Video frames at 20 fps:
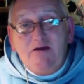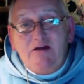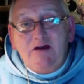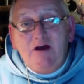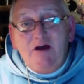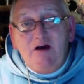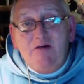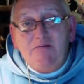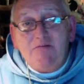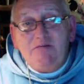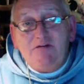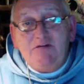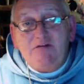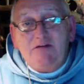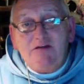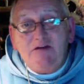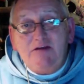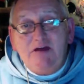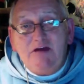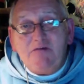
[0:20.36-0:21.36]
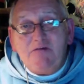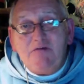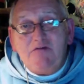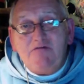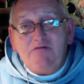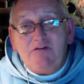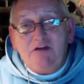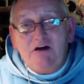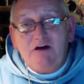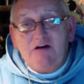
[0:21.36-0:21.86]
come in the name
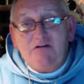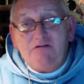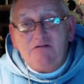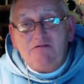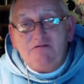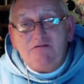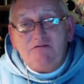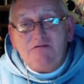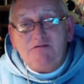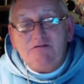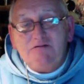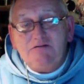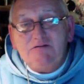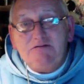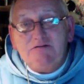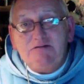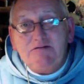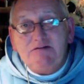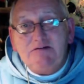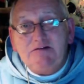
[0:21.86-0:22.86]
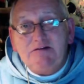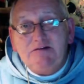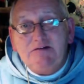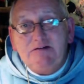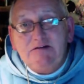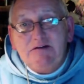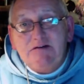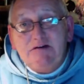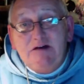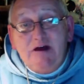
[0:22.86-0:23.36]
of love
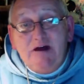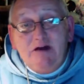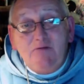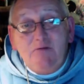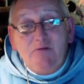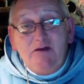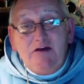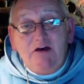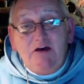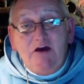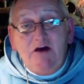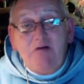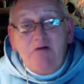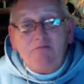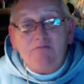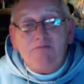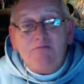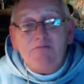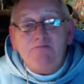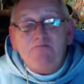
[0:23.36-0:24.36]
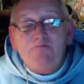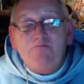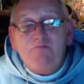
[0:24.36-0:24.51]
and we come